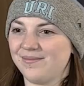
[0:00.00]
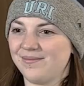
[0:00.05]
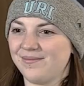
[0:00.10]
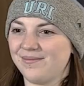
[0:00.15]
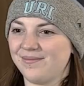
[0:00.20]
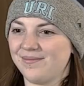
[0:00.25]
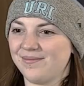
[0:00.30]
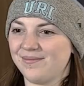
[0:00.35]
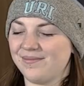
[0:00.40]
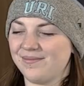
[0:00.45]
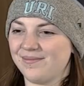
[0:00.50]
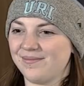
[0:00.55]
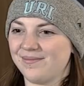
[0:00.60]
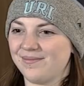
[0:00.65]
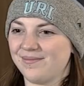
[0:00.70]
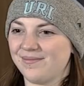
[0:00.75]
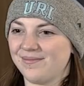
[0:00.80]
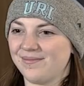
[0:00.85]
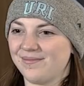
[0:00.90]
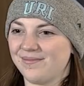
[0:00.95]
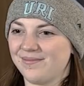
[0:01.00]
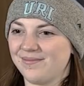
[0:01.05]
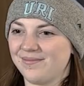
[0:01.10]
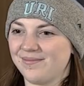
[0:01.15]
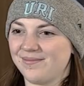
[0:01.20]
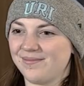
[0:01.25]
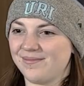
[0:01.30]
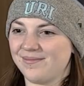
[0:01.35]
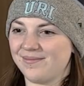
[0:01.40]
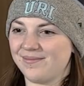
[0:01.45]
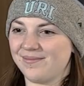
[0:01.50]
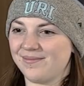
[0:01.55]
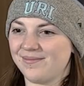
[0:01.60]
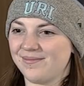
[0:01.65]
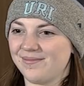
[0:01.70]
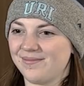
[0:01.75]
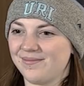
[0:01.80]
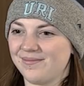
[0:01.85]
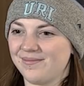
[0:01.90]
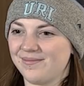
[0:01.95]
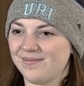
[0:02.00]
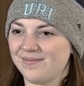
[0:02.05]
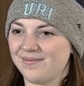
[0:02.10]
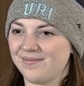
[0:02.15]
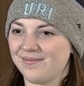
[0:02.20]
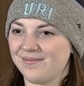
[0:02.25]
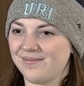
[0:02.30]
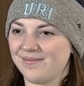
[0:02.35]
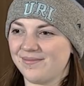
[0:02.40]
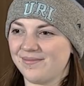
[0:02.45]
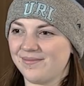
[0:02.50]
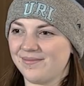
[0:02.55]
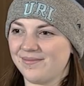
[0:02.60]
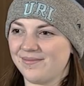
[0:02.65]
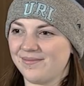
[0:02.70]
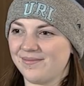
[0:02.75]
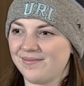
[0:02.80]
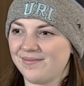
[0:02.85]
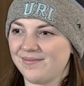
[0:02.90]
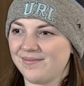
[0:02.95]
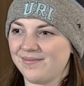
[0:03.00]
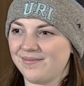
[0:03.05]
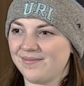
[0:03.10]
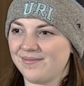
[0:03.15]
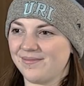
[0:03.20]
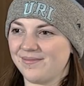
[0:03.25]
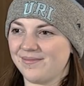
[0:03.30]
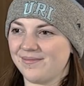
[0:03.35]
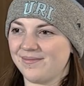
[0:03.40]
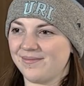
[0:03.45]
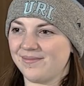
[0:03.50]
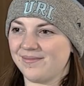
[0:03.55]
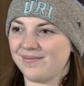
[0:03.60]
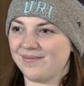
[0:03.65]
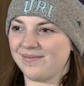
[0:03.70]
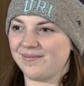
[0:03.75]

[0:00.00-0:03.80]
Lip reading: [no speech]